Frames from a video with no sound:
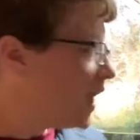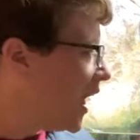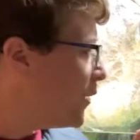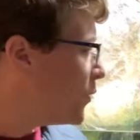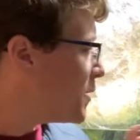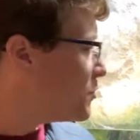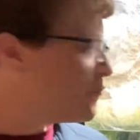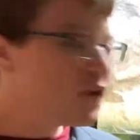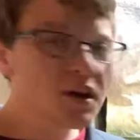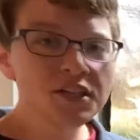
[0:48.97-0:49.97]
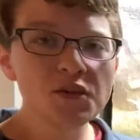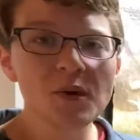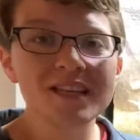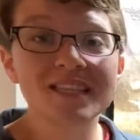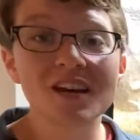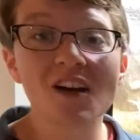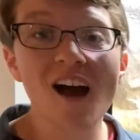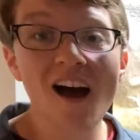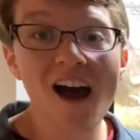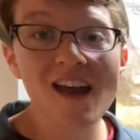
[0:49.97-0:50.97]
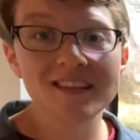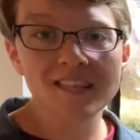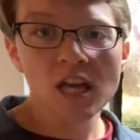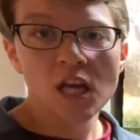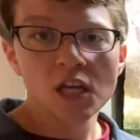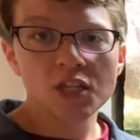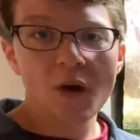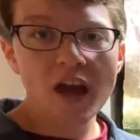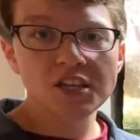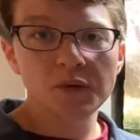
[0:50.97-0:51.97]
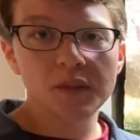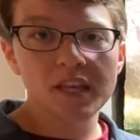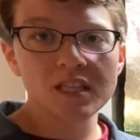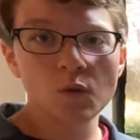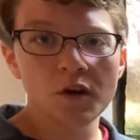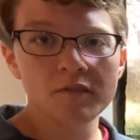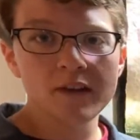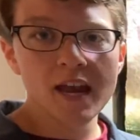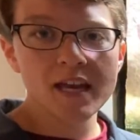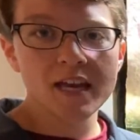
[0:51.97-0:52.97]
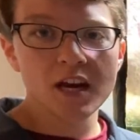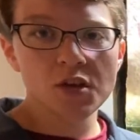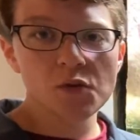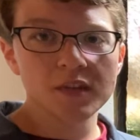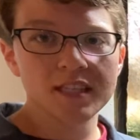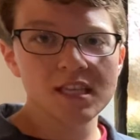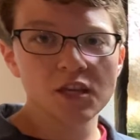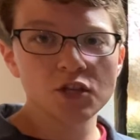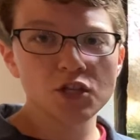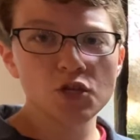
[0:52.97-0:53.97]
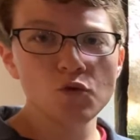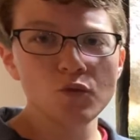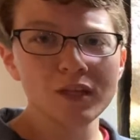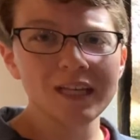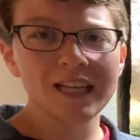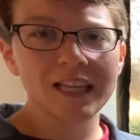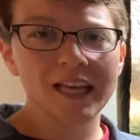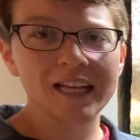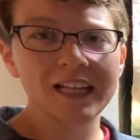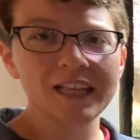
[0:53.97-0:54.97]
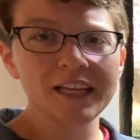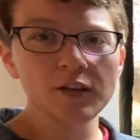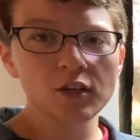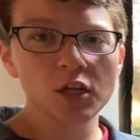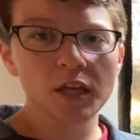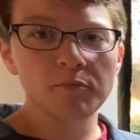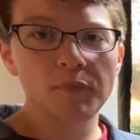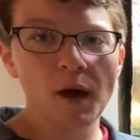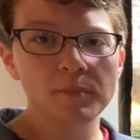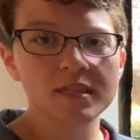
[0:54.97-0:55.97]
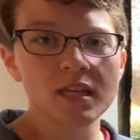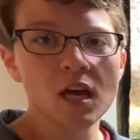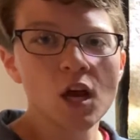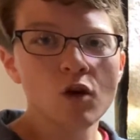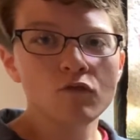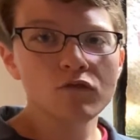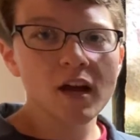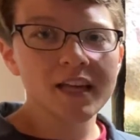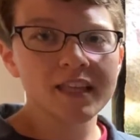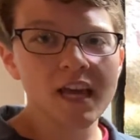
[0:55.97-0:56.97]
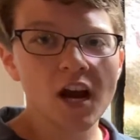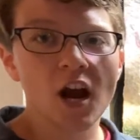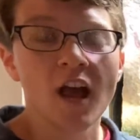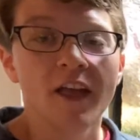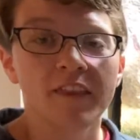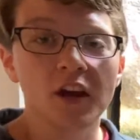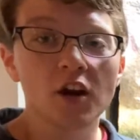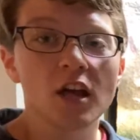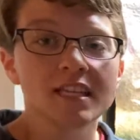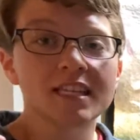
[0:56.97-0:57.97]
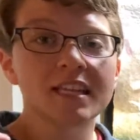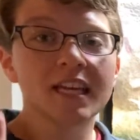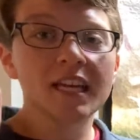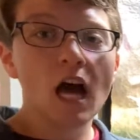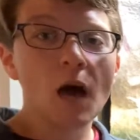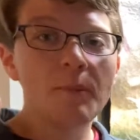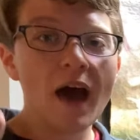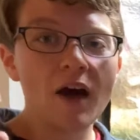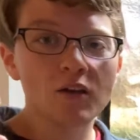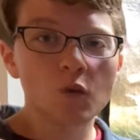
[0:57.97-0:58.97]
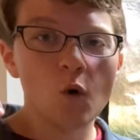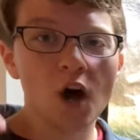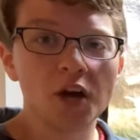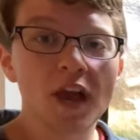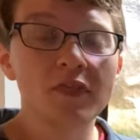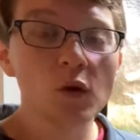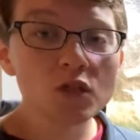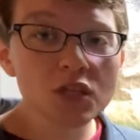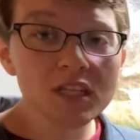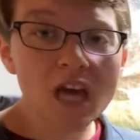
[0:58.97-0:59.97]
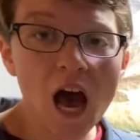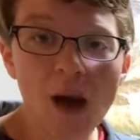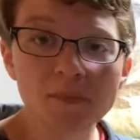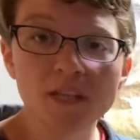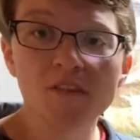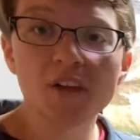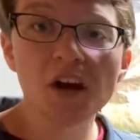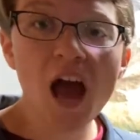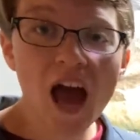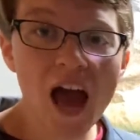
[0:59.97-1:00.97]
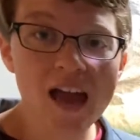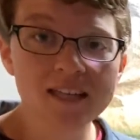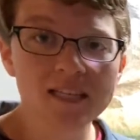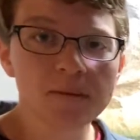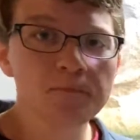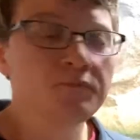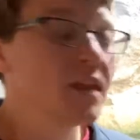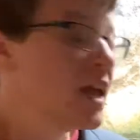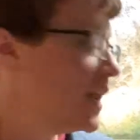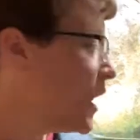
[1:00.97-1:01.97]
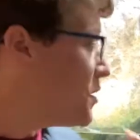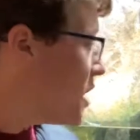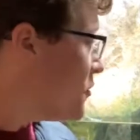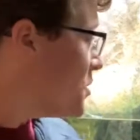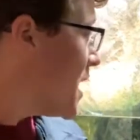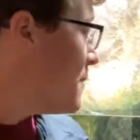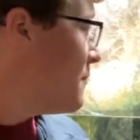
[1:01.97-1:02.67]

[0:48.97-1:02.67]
And what I'm referring to is their eyes. So actually with this one right here, you can see there's two really like clear looking bumps right there that are sticking up out of the water. And those are the tops of their eyes. Now another name